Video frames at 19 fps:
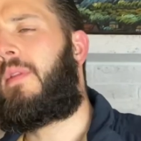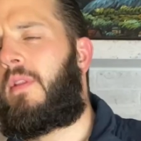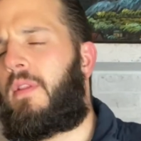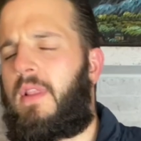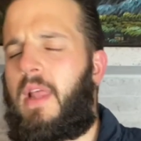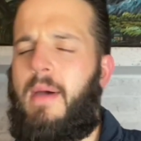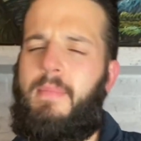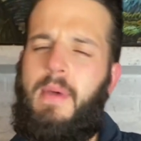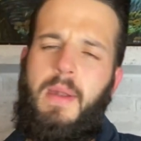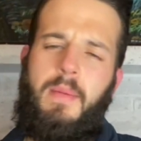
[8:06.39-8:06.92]

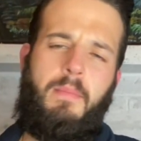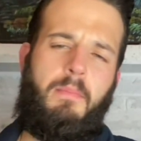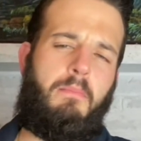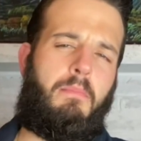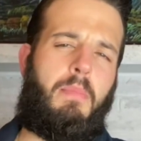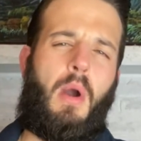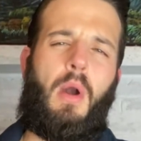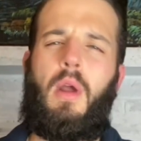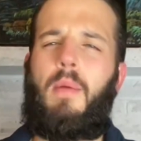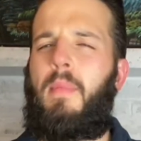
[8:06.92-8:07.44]
Lemon,
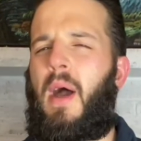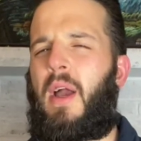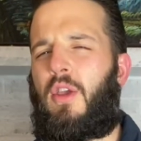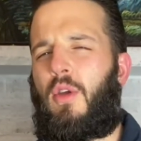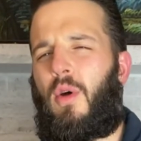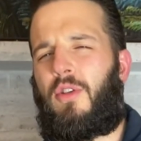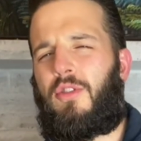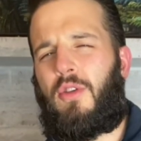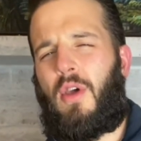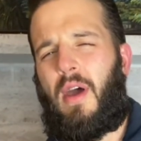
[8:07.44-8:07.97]
bergamot. You
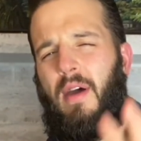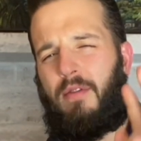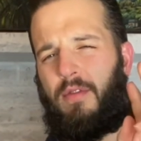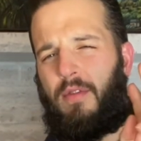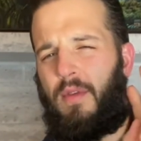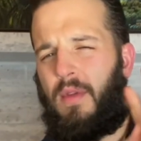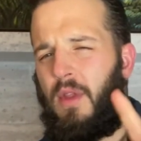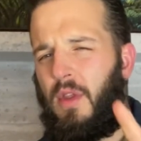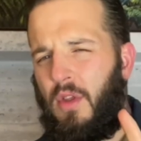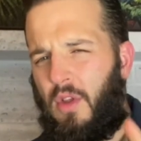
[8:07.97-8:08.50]
also have
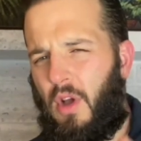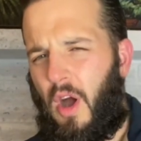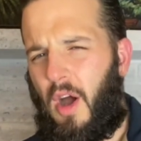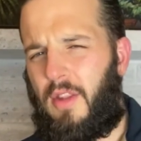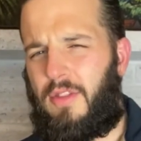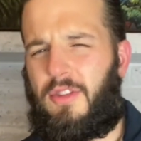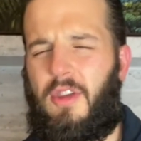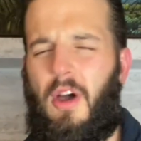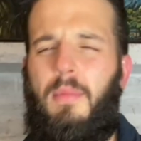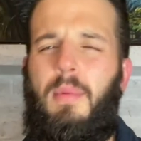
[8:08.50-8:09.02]
a
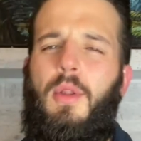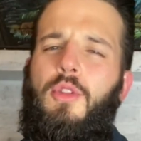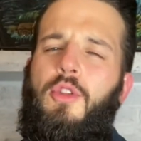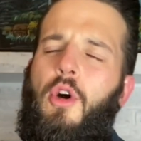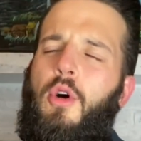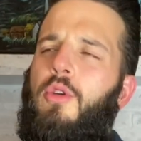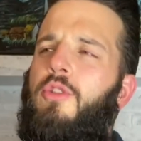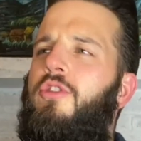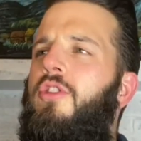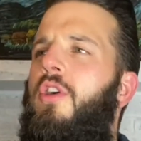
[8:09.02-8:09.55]
double
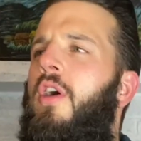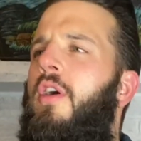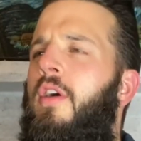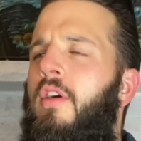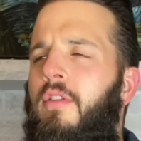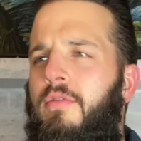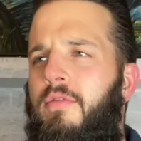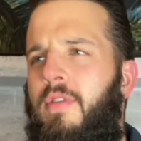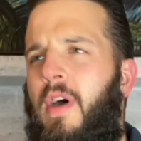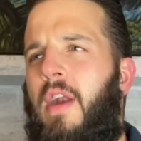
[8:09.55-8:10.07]
dose
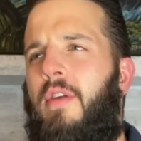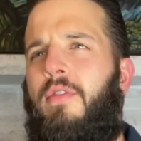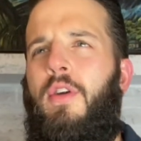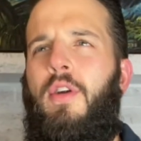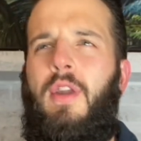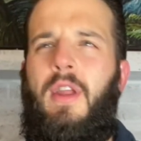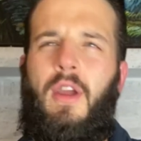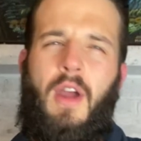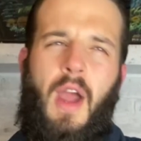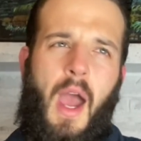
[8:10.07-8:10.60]
of vetiver
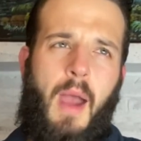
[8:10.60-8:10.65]
in here.